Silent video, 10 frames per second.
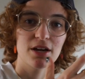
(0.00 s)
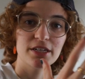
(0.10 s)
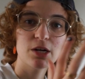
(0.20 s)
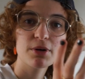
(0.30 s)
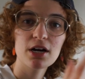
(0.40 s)

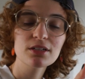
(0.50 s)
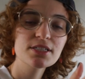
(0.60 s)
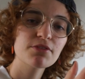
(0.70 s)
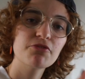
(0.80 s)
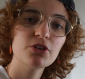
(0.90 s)
Now, regardless
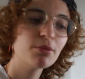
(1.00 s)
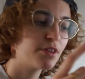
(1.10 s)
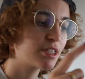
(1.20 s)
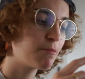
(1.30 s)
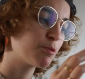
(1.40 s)
of the film that
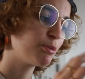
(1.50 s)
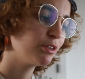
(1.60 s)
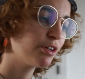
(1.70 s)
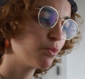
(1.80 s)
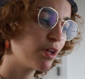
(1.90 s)
this comes
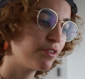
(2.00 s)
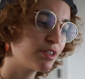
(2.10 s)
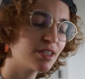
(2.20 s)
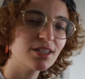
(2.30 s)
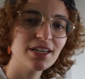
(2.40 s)
preloaded with, this
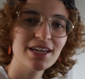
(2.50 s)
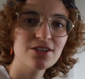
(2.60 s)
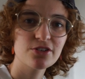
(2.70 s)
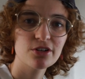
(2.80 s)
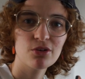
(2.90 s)
doesn't
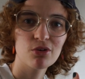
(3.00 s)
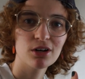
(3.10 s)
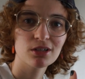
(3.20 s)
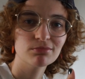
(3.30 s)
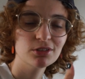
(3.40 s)
hinder
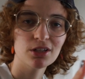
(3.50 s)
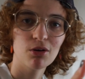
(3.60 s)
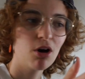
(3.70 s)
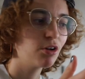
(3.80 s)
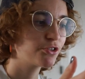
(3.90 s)
or,
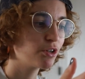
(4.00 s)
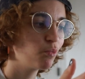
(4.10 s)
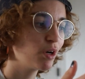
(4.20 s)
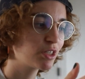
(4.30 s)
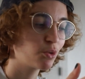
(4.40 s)
alter
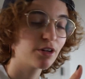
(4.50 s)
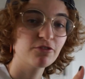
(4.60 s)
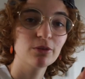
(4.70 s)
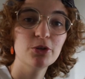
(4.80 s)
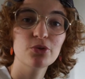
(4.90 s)
what sort of
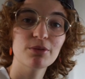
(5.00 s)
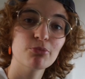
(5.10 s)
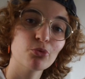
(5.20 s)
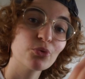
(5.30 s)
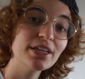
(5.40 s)
film you can
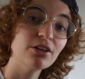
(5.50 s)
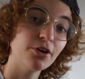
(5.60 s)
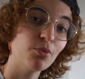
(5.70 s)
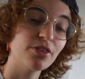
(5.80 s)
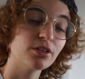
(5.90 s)
reload
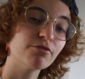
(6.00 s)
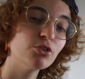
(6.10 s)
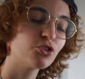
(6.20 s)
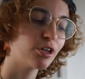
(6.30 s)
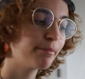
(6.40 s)
it with in the
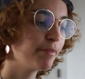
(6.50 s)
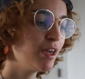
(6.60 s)
future.